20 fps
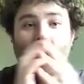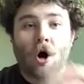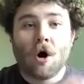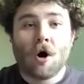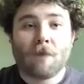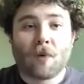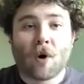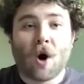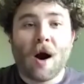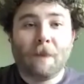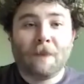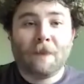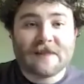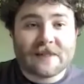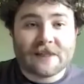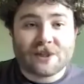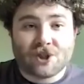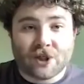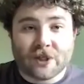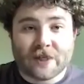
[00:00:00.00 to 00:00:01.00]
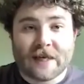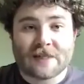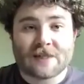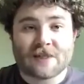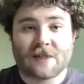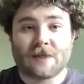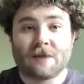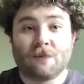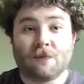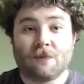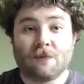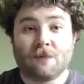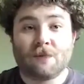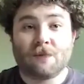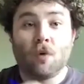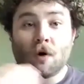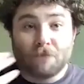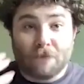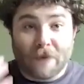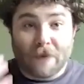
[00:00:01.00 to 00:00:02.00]
Proposition gets to
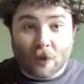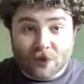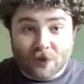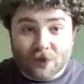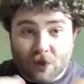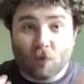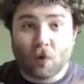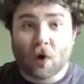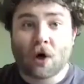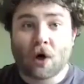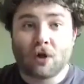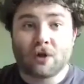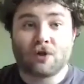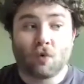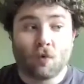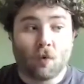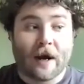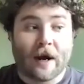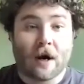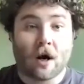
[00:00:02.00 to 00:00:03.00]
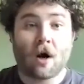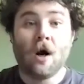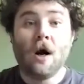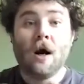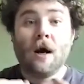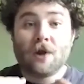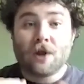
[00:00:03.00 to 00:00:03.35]
build a world where